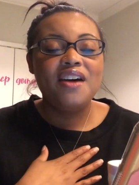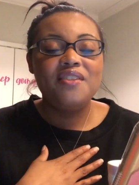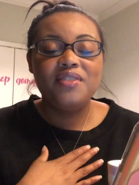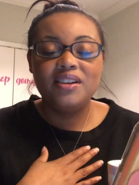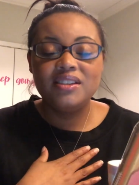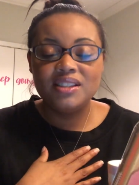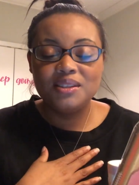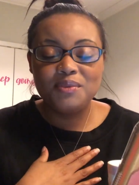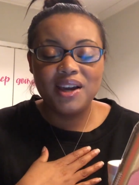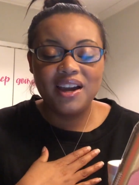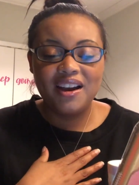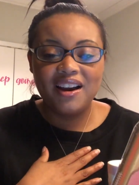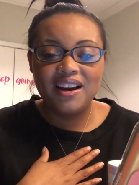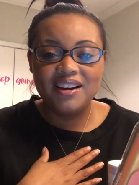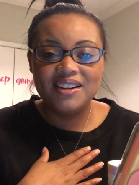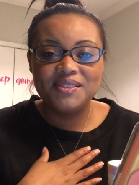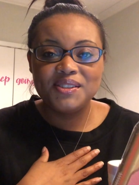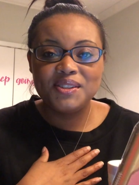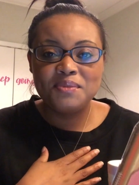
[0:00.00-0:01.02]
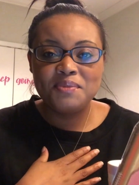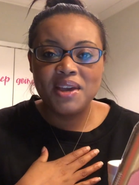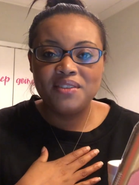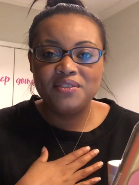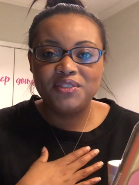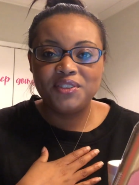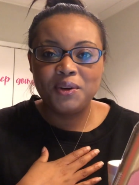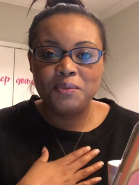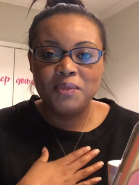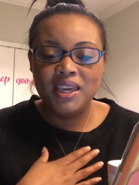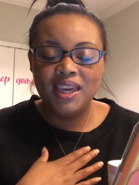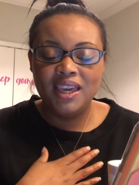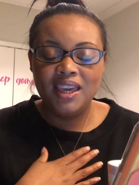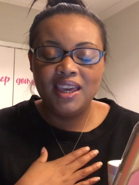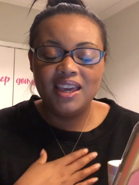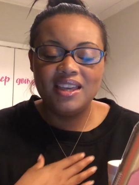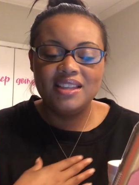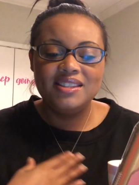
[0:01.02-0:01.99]
Felt in my heart it was meant for
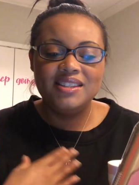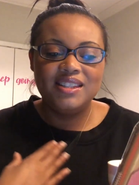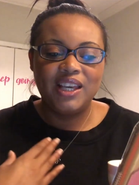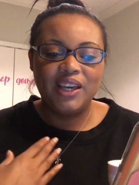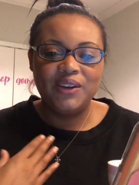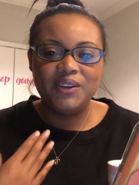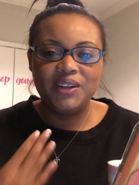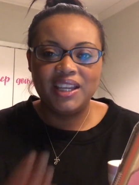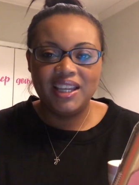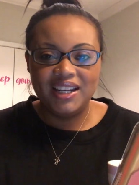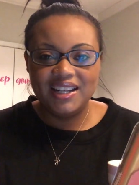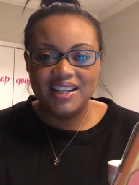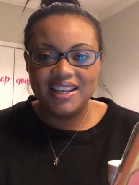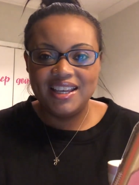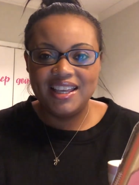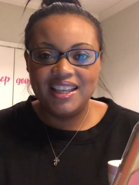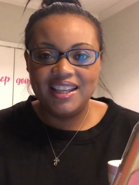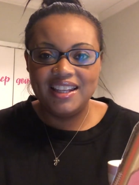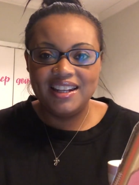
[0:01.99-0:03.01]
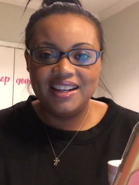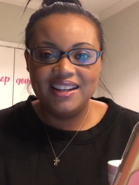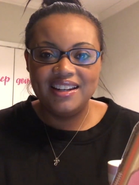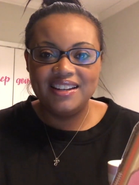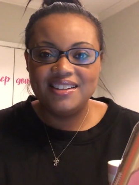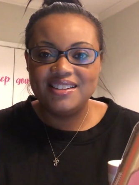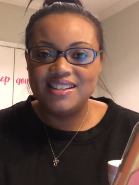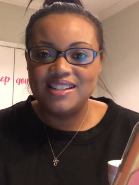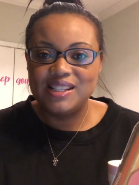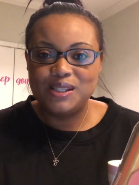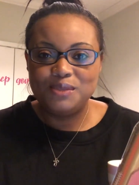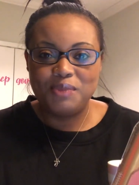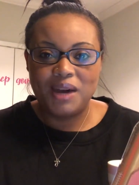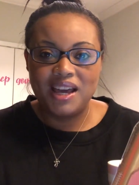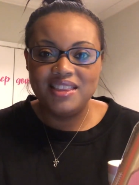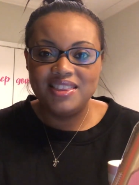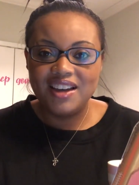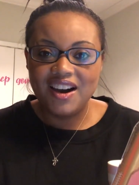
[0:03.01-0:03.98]
me, and so getting in
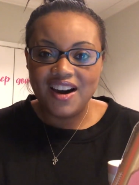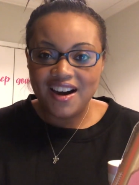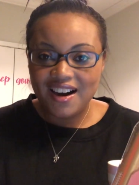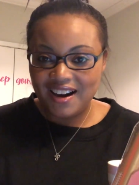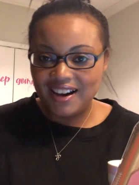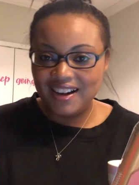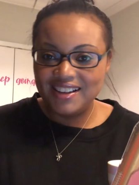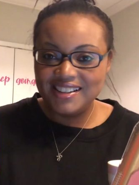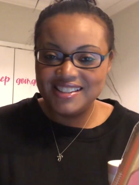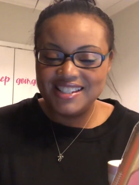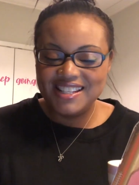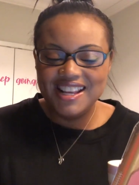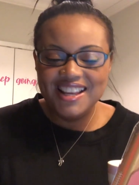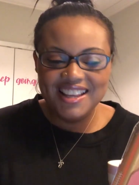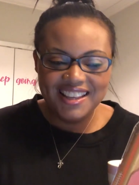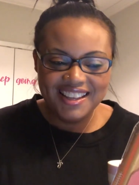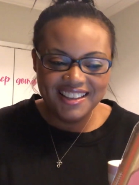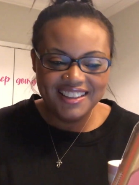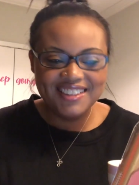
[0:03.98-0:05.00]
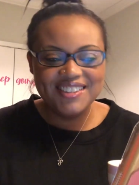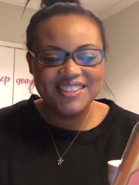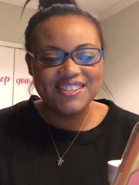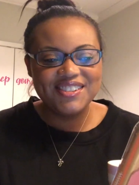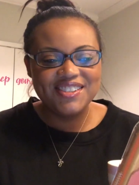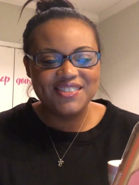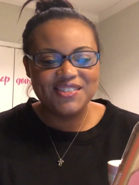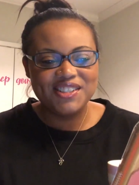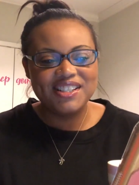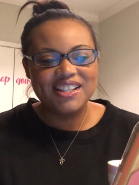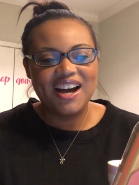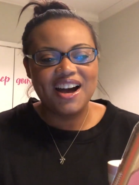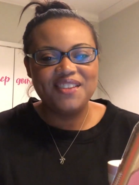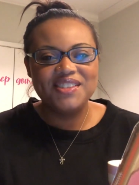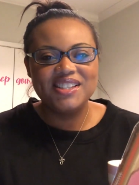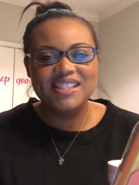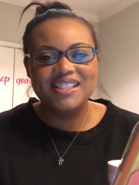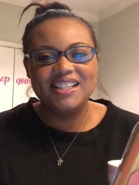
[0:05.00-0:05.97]
despite the odds was
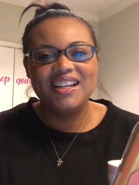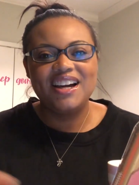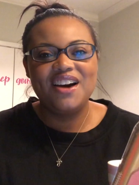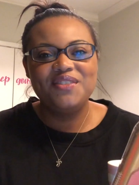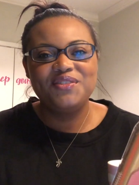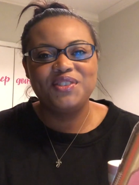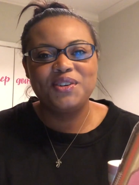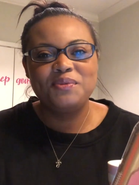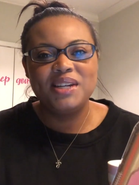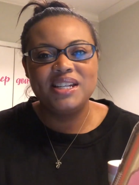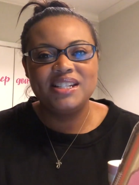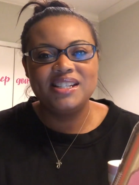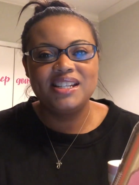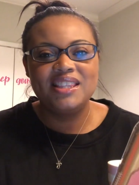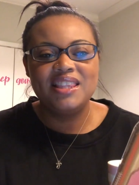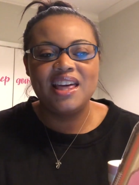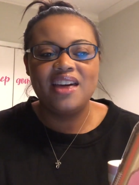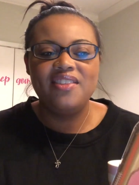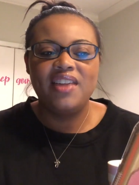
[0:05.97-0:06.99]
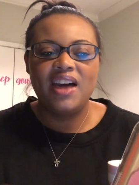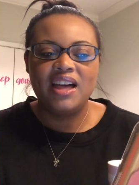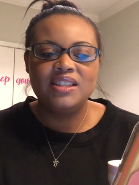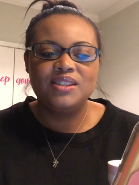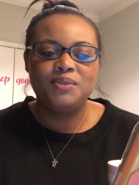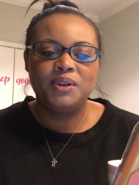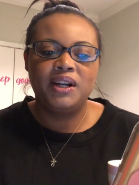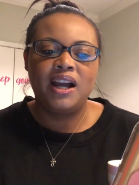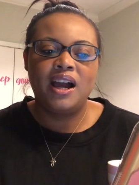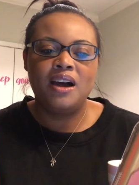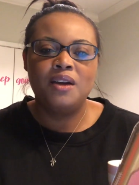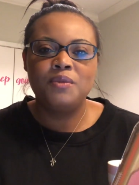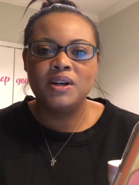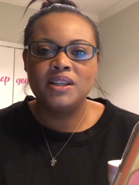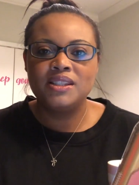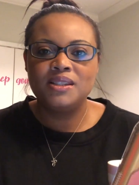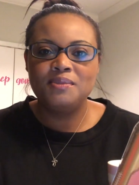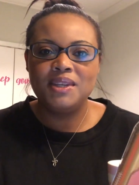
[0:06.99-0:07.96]
obviously confirmation that that's where God
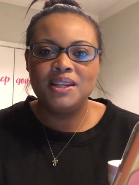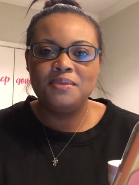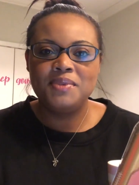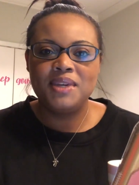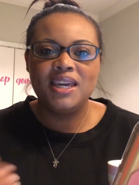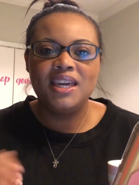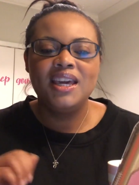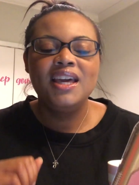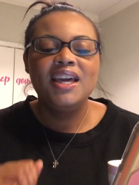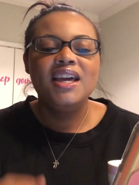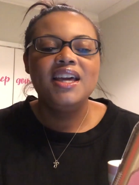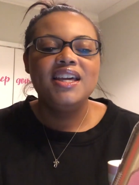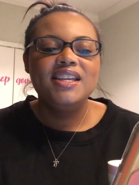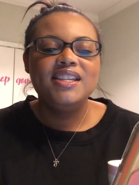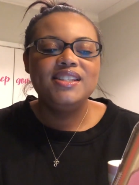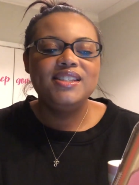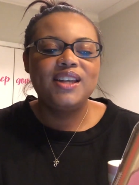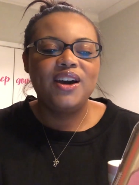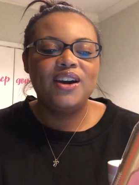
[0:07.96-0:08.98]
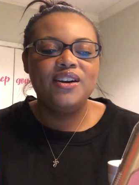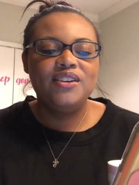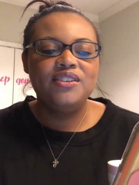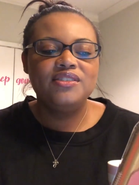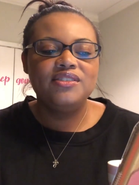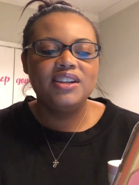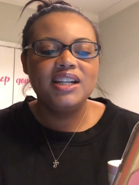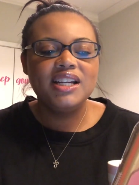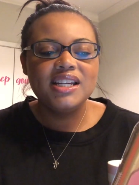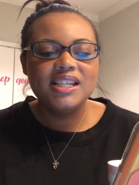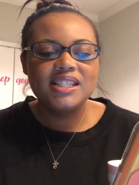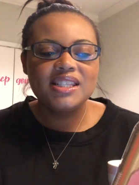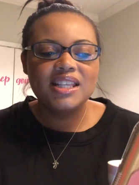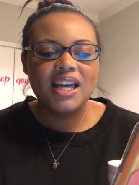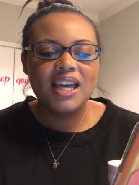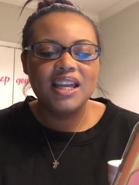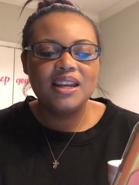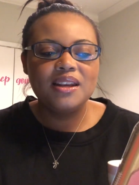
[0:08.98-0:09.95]
wants me to be. So very
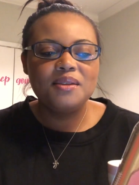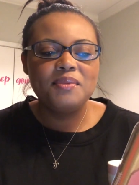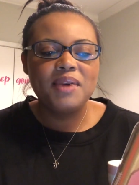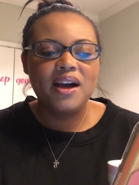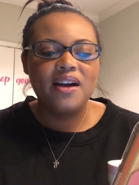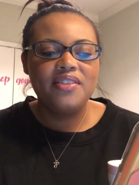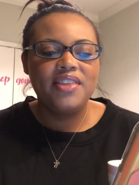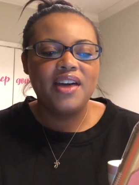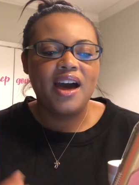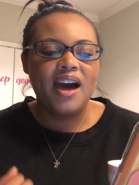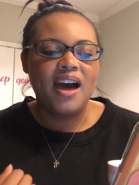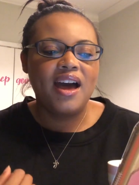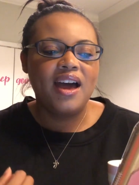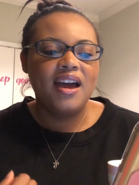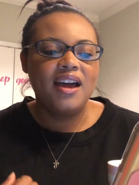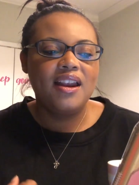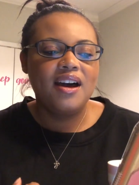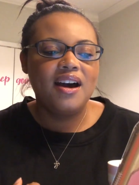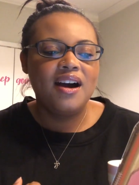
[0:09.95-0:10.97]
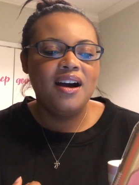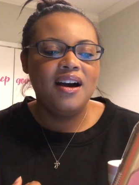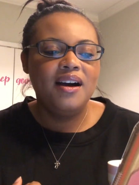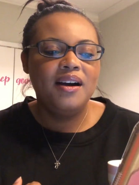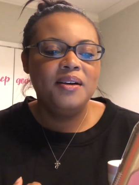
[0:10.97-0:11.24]
excited about that.